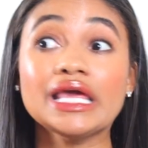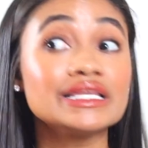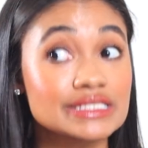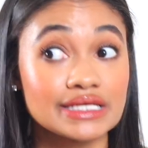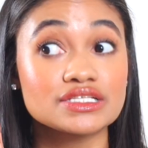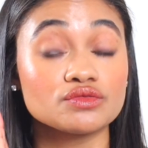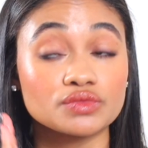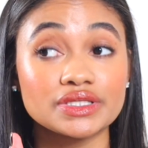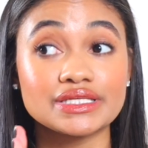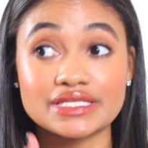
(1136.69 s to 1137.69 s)
it doesn't
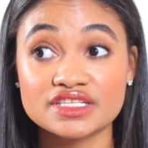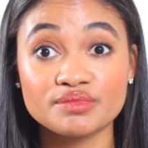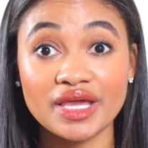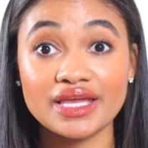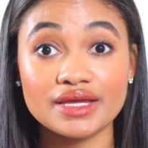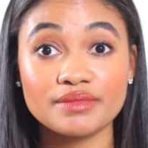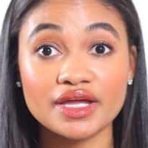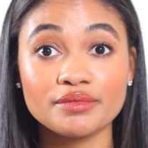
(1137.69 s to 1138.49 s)
really dissipate in my